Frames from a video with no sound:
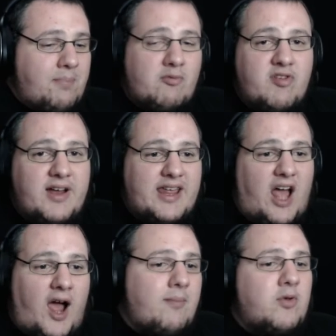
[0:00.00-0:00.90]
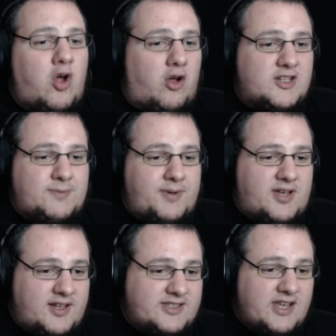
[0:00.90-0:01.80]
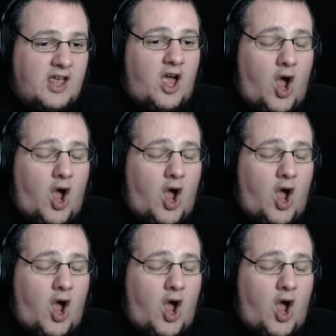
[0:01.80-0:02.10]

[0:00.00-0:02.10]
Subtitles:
but really I'm not, because